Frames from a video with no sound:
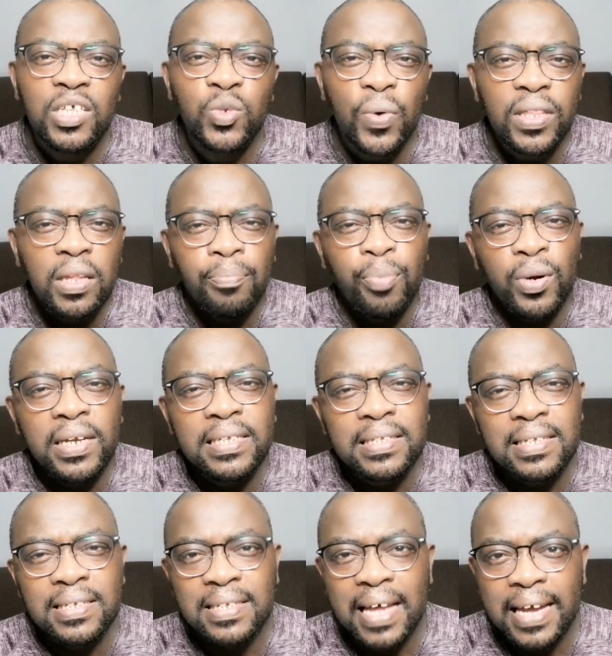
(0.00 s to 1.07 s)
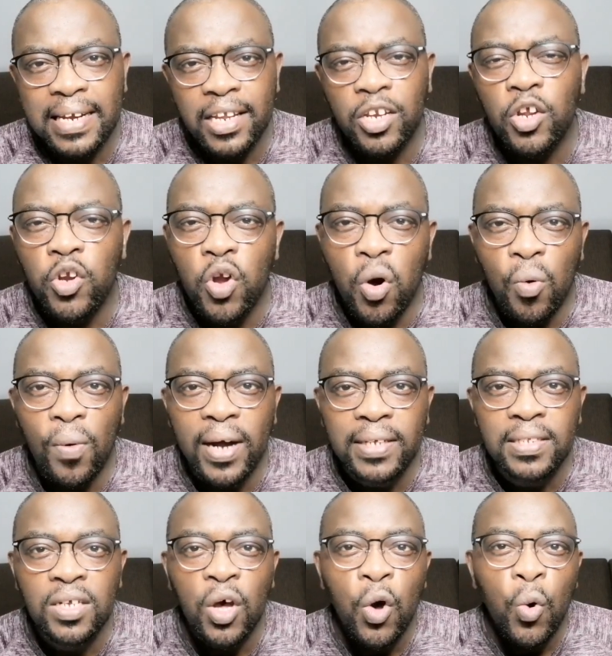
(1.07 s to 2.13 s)
That is when the police decided, you know
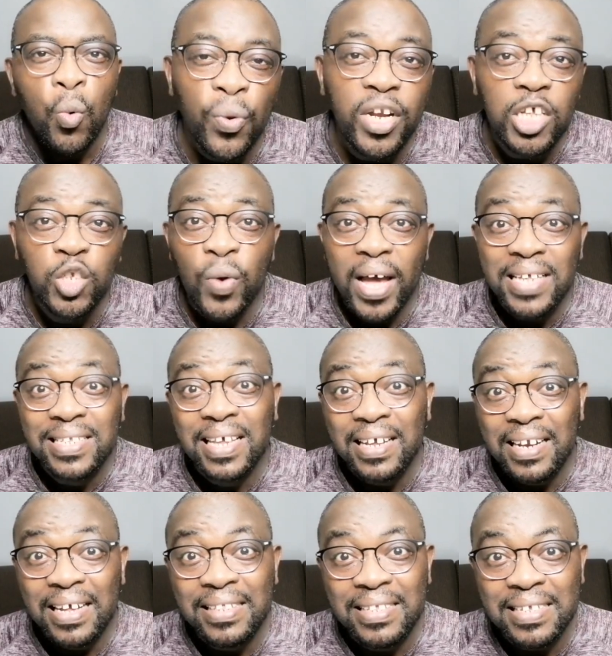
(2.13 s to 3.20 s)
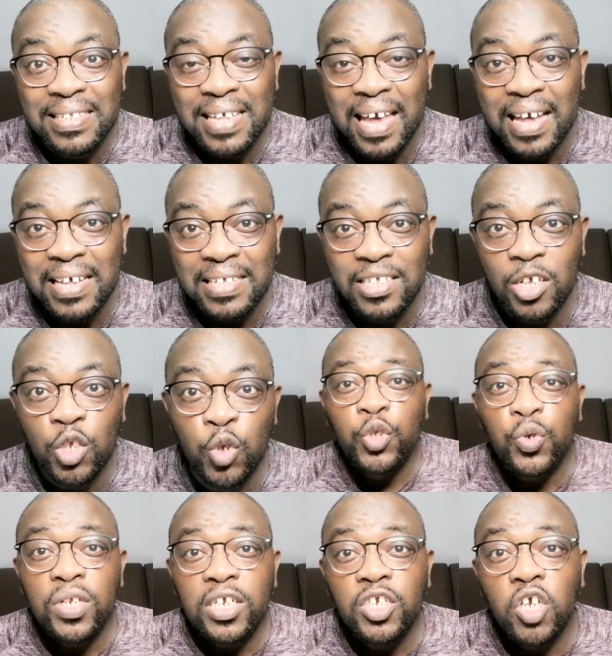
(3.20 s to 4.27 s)
what, we need to escalate this case
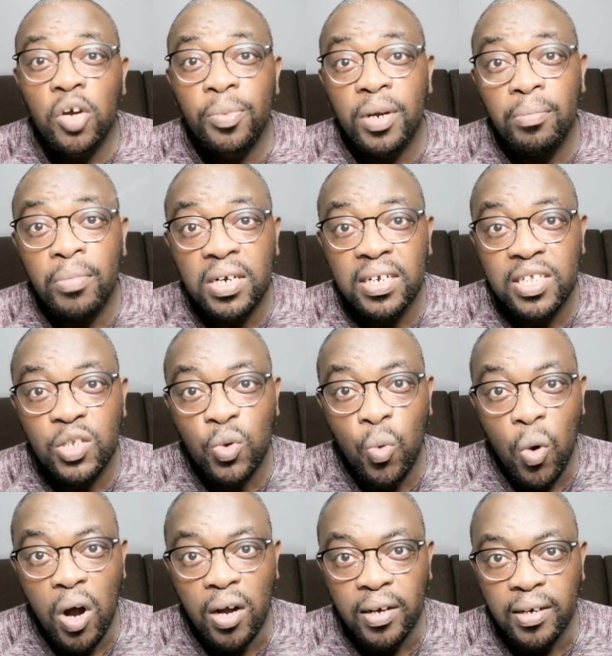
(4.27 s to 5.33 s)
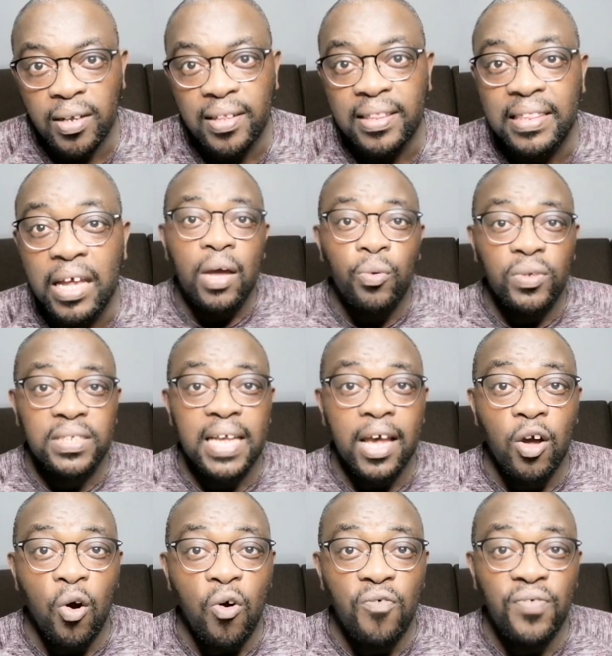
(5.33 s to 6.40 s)
to the Durban Murder Squad. They will
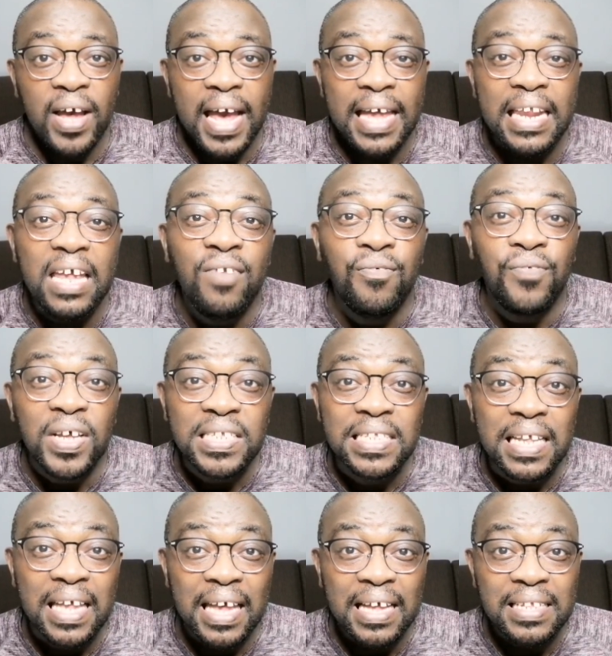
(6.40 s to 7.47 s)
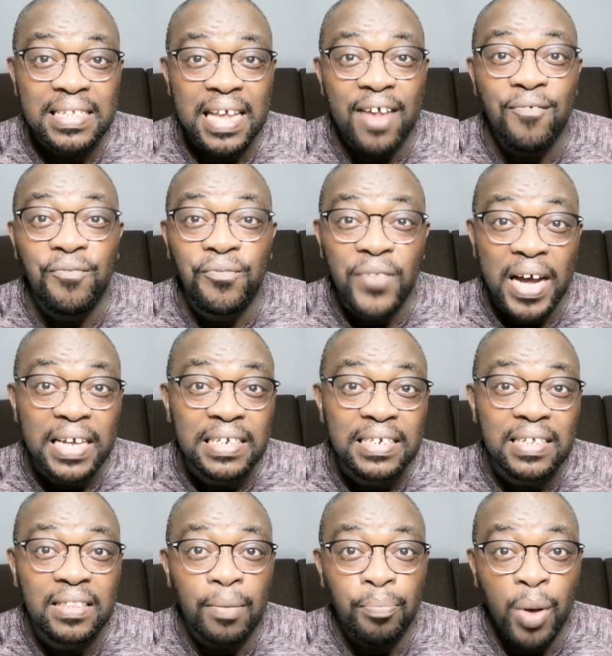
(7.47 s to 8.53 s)
take over and investigate and
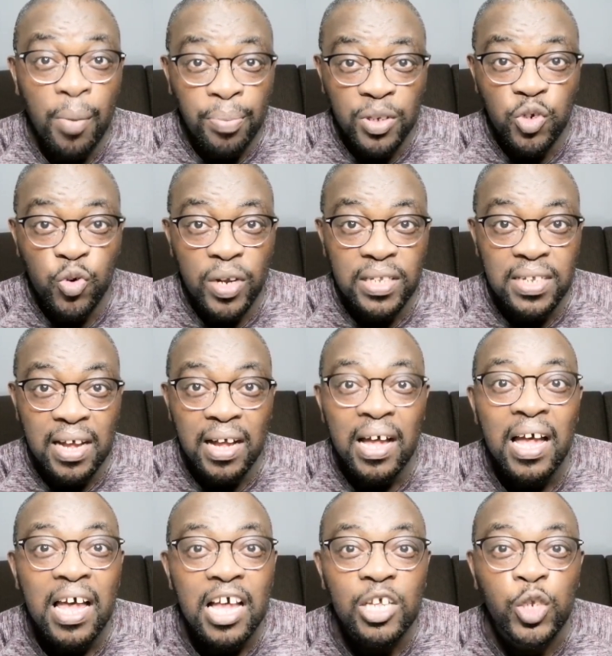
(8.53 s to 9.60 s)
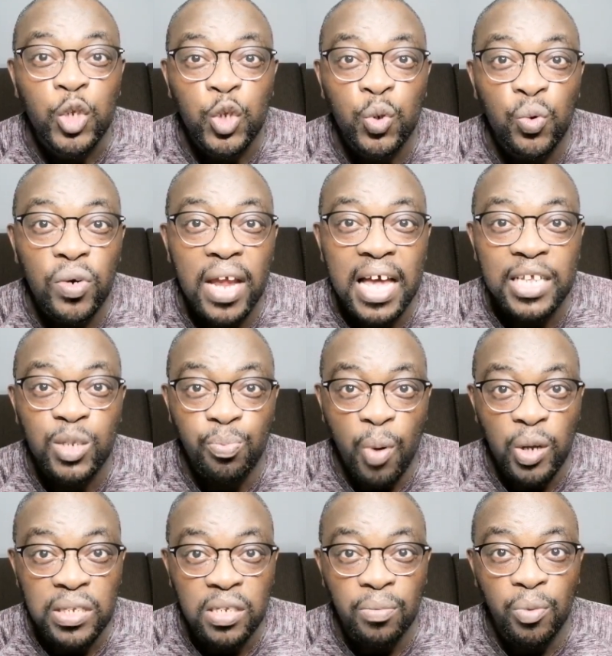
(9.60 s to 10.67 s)
find the perpetrator as soon as
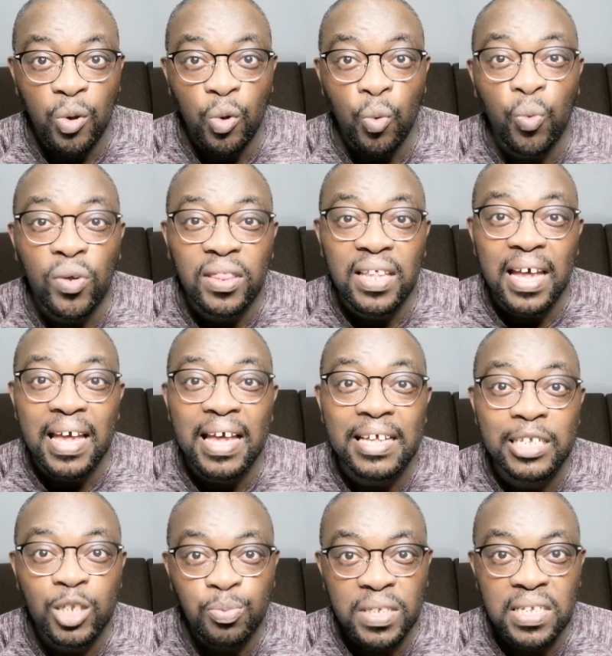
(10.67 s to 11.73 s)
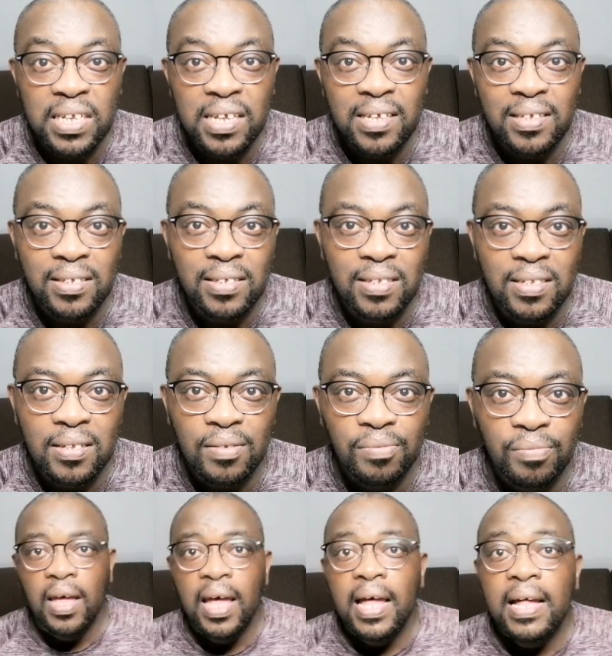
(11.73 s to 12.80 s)
possible with their expertise.
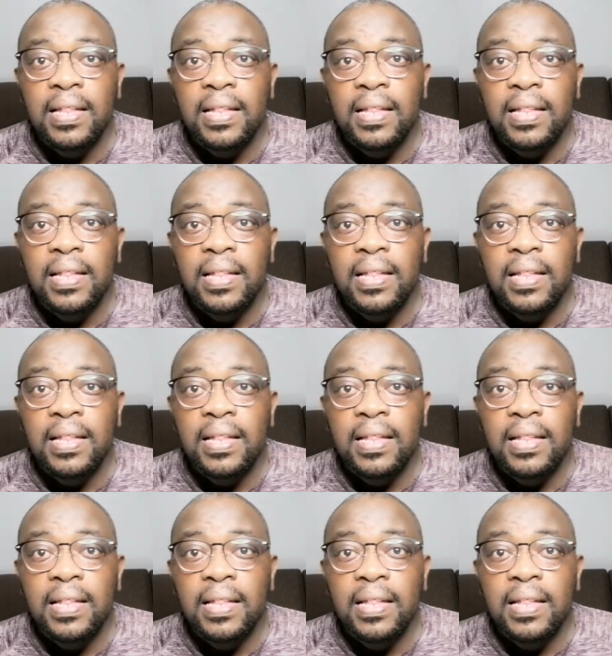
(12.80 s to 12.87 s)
